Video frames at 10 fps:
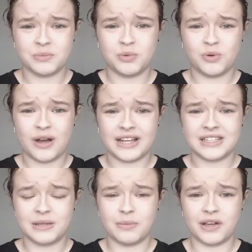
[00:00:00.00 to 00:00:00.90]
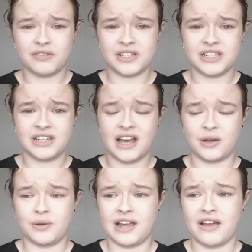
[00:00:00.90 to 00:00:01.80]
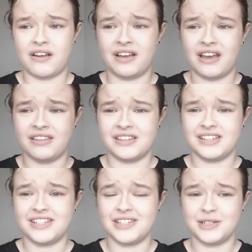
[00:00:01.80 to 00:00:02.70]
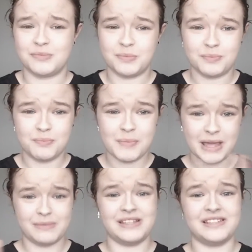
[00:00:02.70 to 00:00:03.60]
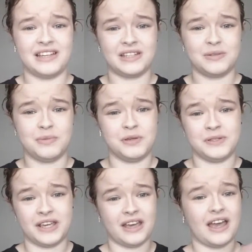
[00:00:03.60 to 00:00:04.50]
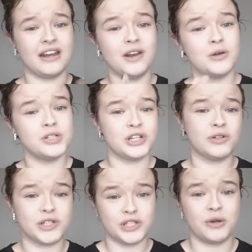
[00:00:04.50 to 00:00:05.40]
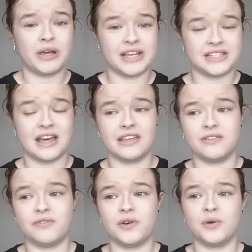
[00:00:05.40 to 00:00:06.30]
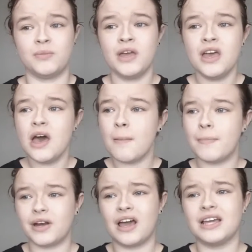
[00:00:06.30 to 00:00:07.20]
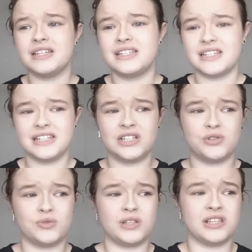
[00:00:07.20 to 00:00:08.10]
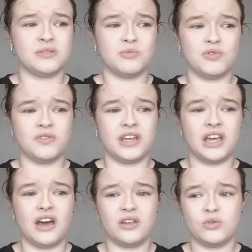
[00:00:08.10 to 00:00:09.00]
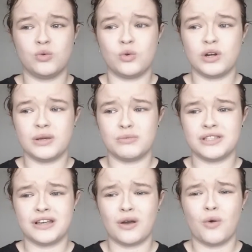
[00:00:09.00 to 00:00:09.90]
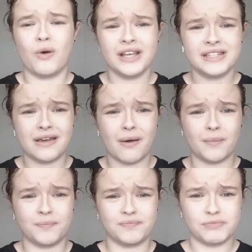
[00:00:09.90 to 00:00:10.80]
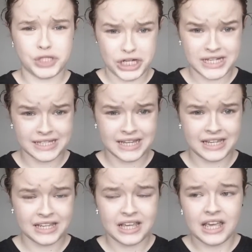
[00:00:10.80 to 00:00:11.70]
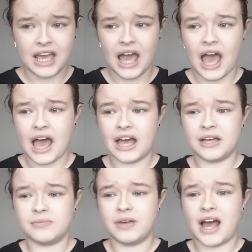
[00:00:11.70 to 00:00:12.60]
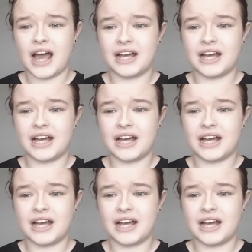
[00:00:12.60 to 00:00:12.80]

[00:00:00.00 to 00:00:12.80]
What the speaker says: some poor acting by Christina Aguilera. I think she should maybe stick to music, and I know she got to showcase that in the film, but I didn't enjoy this movie. I thought it was quite cheesy, and